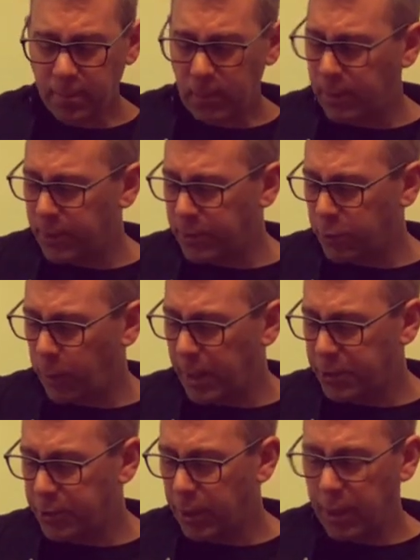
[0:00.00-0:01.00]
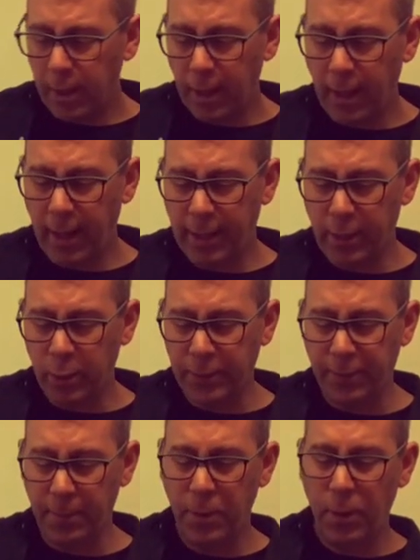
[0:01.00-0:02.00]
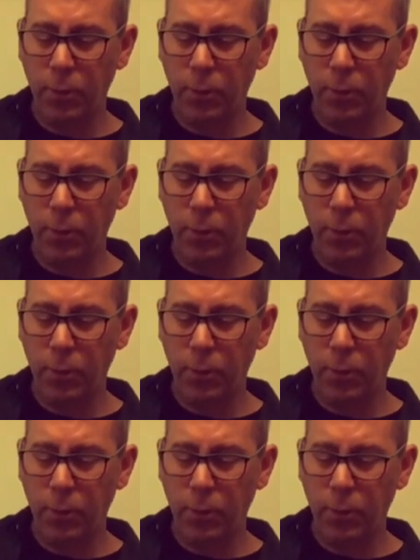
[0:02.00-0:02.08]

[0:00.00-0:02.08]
the switch goes from